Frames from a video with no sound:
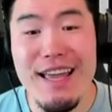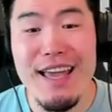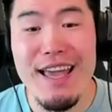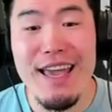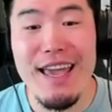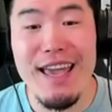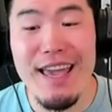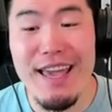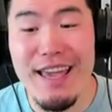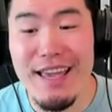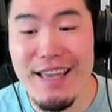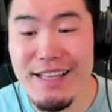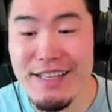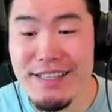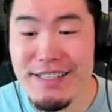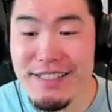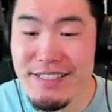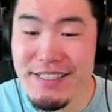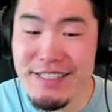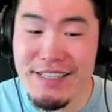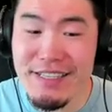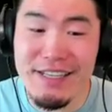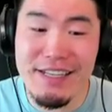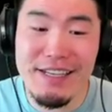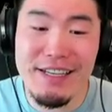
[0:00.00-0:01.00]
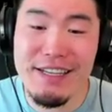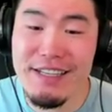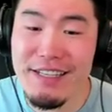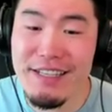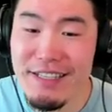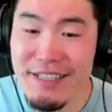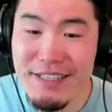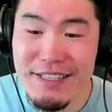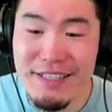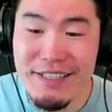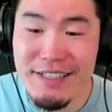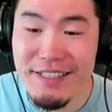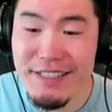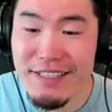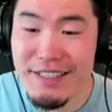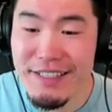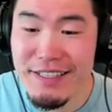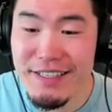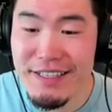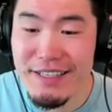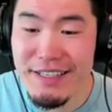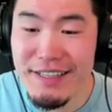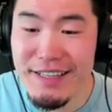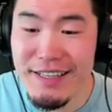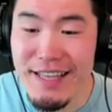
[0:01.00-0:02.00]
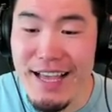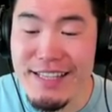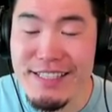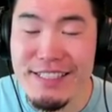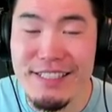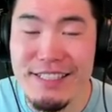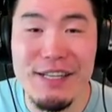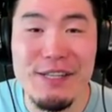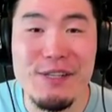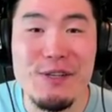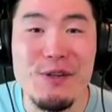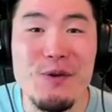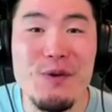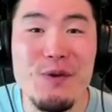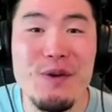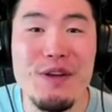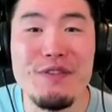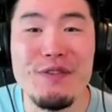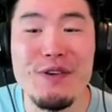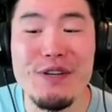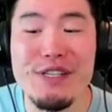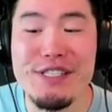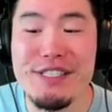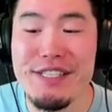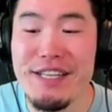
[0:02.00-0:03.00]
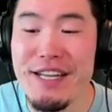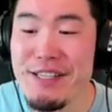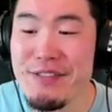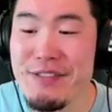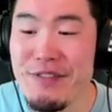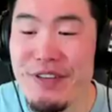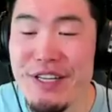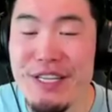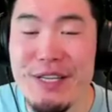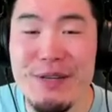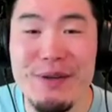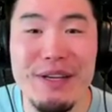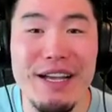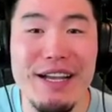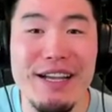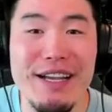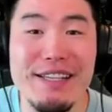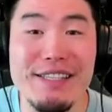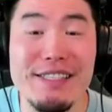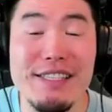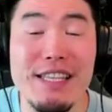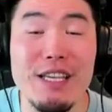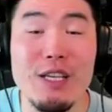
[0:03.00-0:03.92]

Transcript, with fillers: And uh, that's gonna do it for today's video, guys.